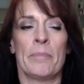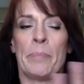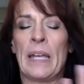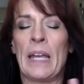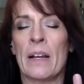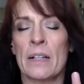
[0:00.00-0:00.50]

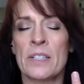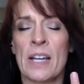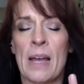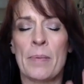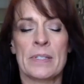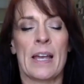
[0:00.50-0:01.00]
Being on
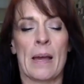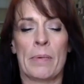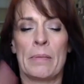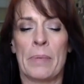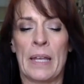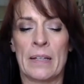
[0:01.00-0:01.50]
time is a
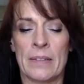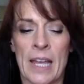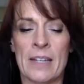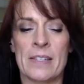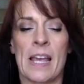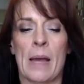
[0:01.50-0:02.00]
habit. Being
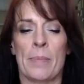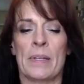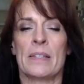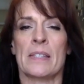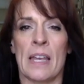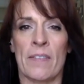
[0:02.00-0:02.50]
late is a habit.
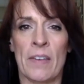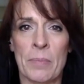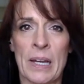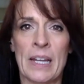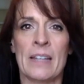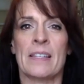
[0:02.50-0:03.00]
Saving
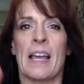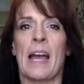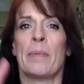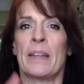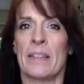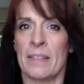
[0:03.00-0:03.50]
money is a
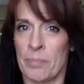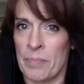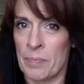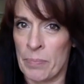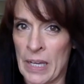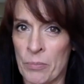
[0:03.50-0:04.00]
habit.
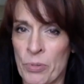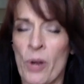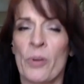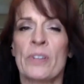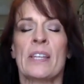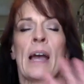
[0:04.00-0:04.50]
Being
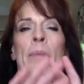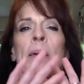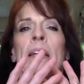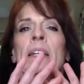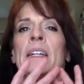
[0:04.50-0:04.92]
broke is a habit.